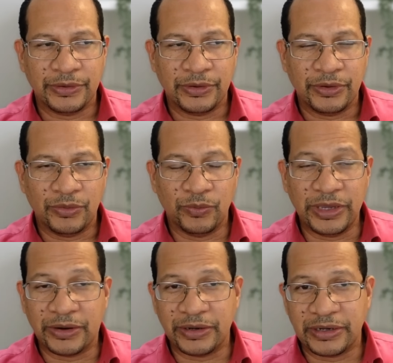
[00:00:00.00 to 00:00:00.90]
We
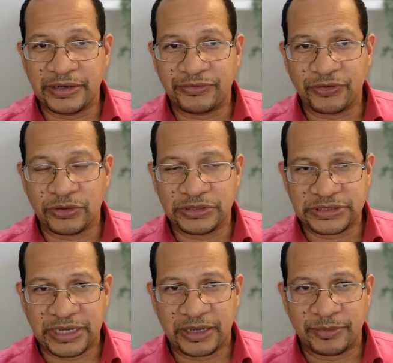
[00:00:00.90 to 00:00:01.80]
are in a difficult
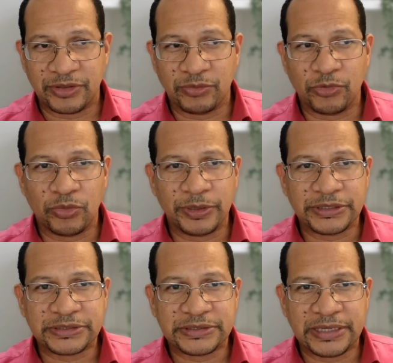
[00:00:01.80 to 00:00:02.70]
time at the moment.
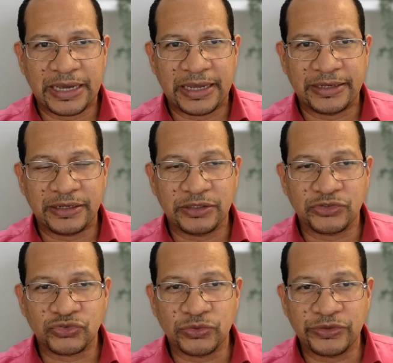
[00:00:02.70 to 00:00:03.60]
And the
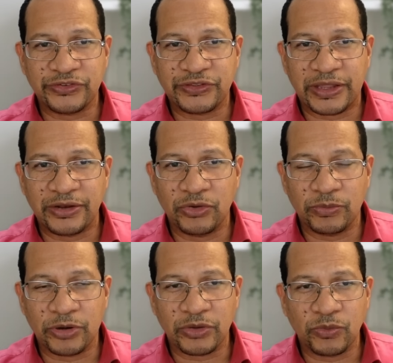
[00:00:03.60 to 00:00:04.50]
truth is that
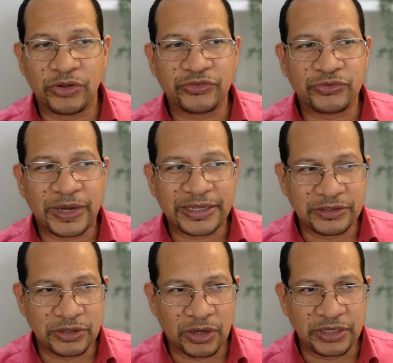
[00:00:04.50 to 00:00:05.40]
nobody wants to
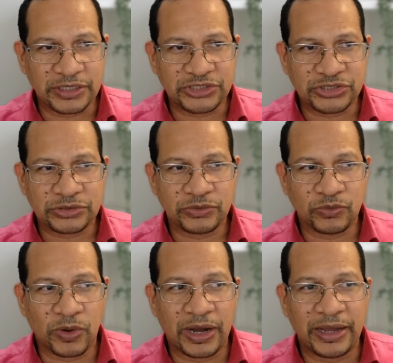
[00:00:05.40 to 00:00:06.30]
acknowledge
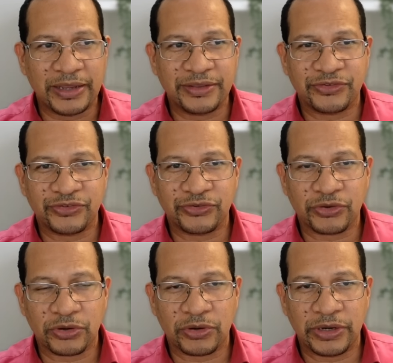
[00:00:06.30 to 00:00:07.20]
why this is
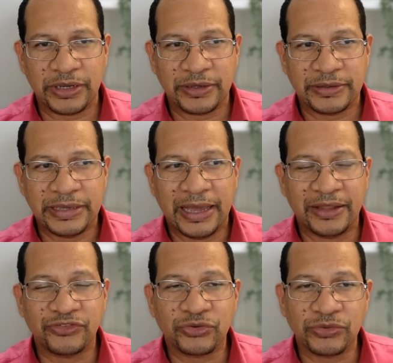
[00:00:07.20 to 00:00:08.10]
occurring. And
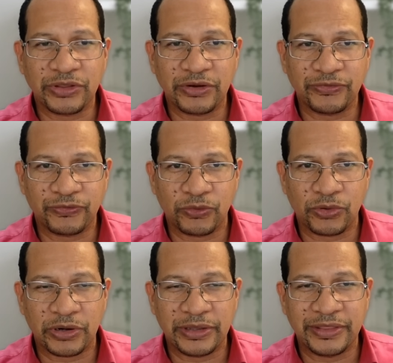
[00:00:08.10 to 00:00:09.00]
so therefore,
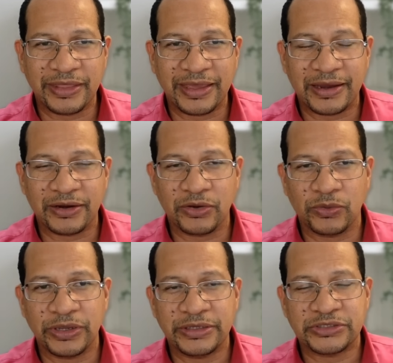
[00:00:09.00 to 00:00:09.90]
they are
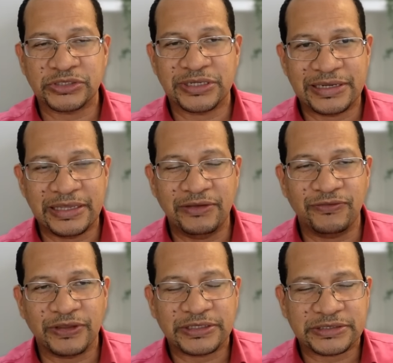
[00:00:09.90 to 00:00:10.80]
going to
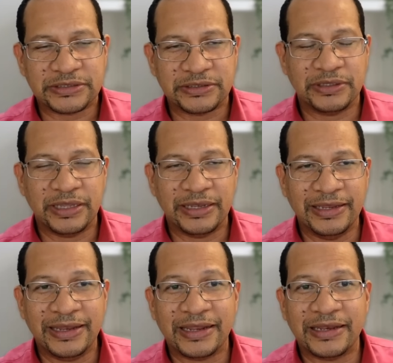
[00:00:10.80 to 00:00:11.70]
leave it
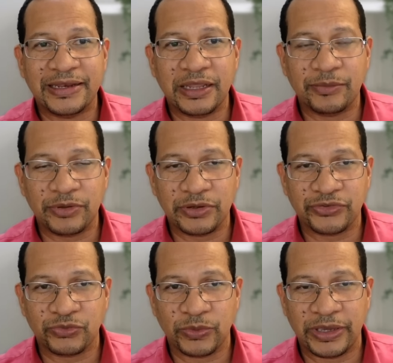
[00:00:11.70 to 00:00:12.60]
in a
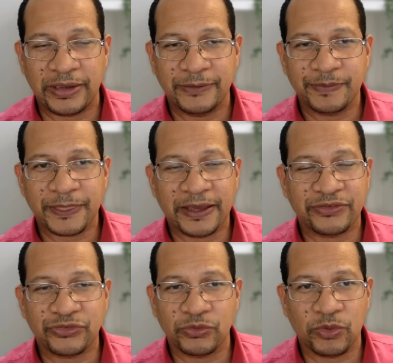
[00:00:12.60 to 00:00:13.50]
nebulous way as
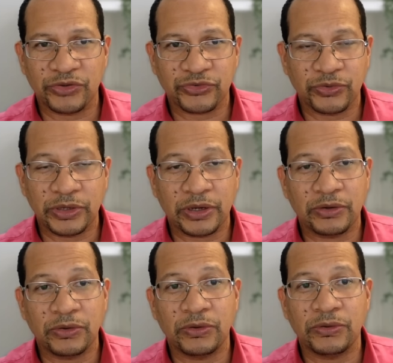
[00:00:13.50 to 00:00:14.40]
to what's going on.
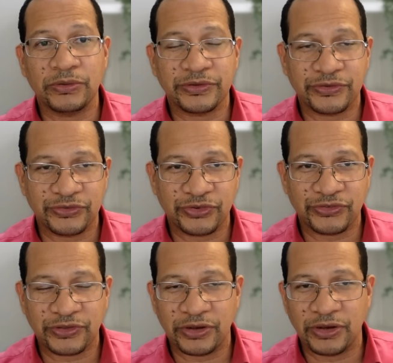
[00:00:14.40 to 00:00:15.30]
Oh, this is
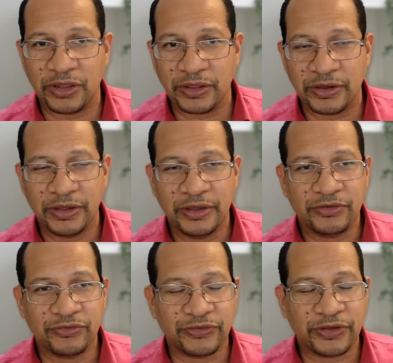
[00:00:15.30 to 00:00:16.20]
just another
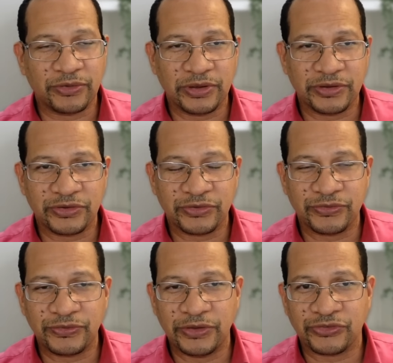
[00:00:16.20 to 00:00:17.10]
variant of
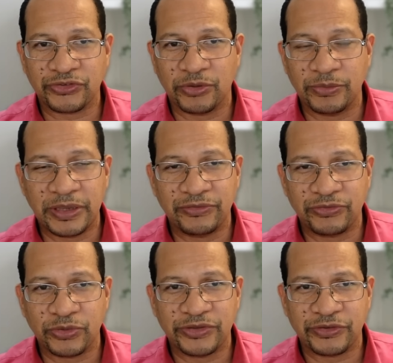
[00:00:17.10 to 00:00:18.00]
some
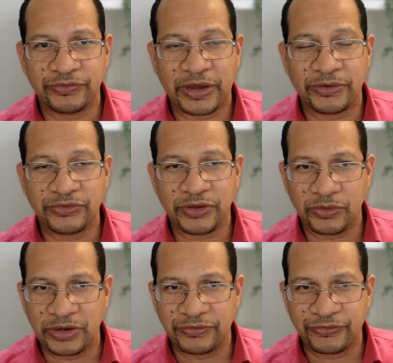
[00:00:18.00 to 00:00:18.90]
influenza virus. They're going
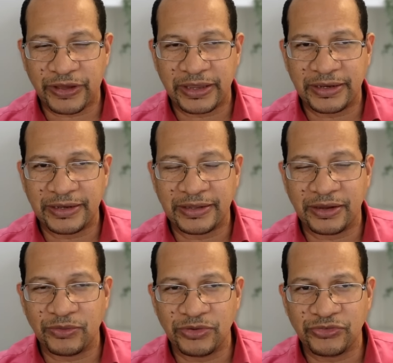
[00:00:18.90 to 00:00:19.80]
to find
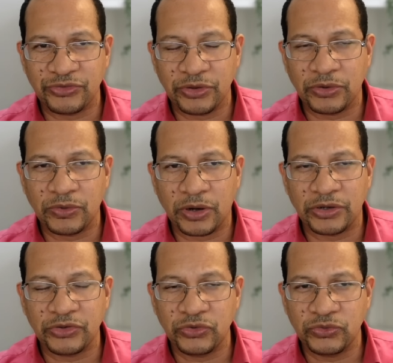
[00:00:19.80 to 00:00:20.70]
there is no
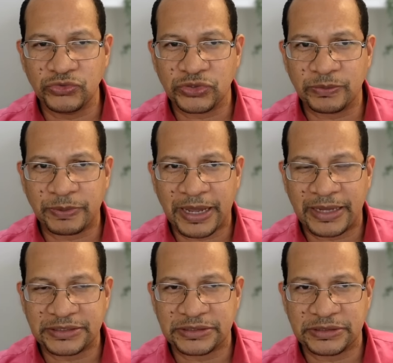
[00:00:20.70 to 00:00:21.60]
unusual
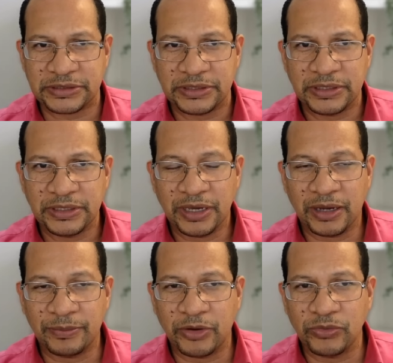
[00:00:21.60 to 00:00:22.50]
pattern
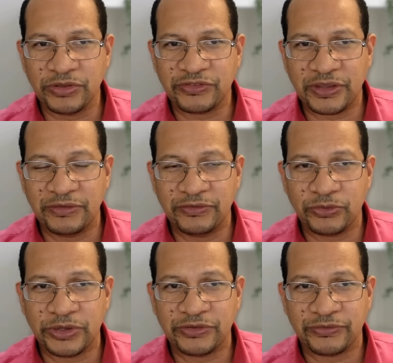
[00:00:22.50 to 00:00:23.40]
about this
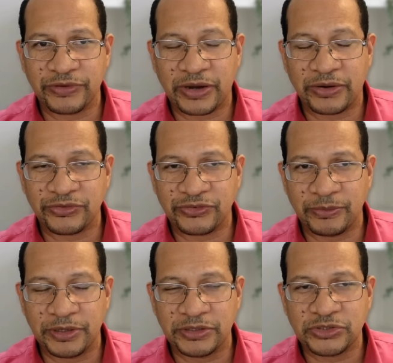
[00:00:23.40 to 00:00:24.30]
influenza virus.
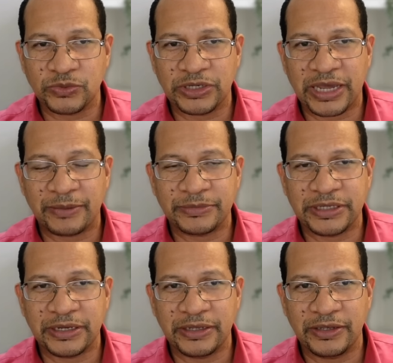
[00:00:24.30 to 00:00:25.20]
Similar to what happened in
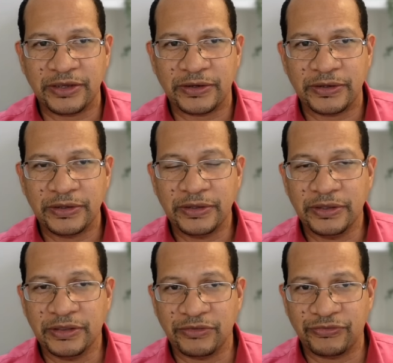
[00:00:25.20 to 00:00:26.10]
India,
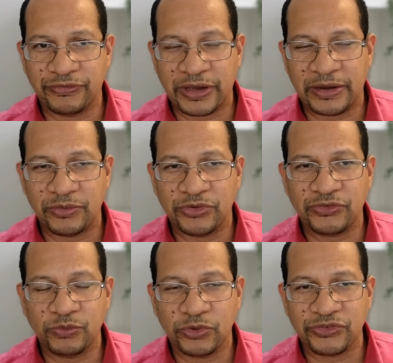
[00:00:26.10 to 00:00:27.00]
the virus
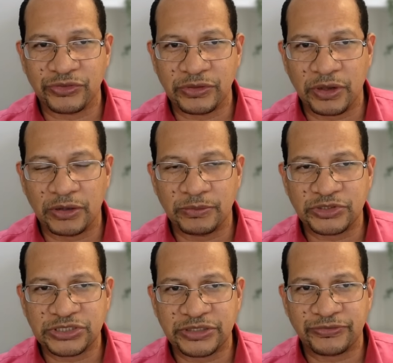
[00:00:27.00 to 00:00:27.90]
was not much
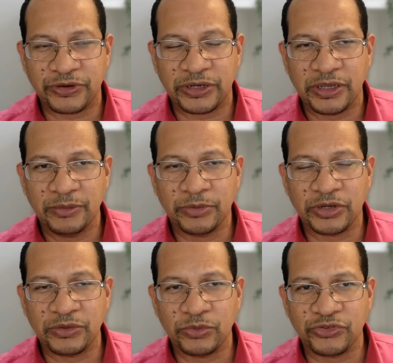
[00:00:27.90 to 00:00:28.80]
different, but
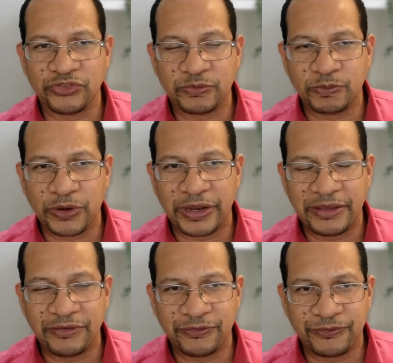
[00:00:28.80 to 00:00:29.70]
it was spreading
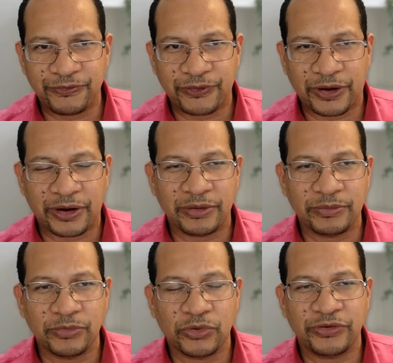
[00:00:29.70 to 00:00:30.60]
far
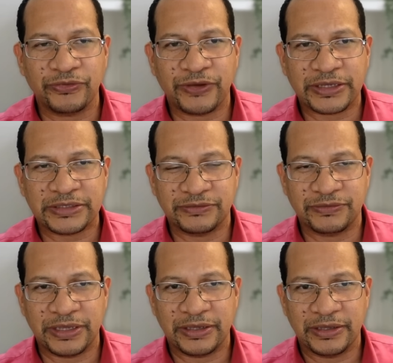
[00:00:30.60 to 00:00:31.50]
more
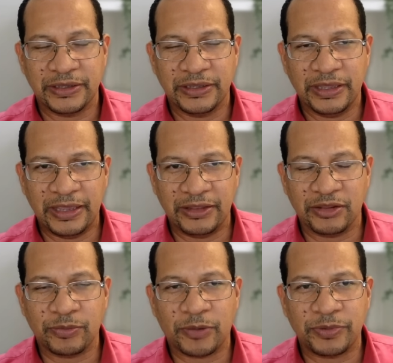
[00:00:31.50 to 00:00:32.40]
effectively in the
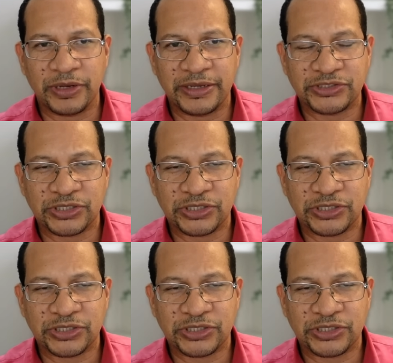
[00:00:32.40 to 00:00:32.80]
population.